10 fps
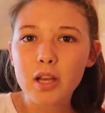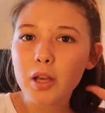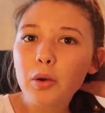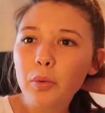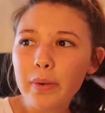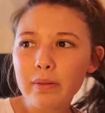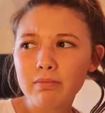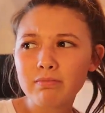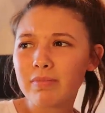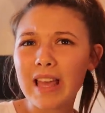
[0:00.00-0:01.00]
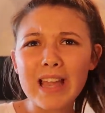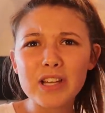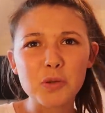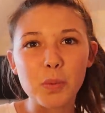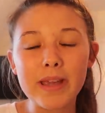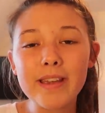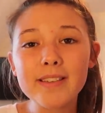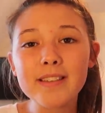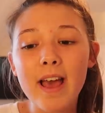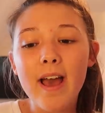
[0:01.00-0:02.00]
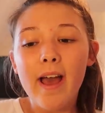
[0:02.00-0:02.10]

two-ish weeks.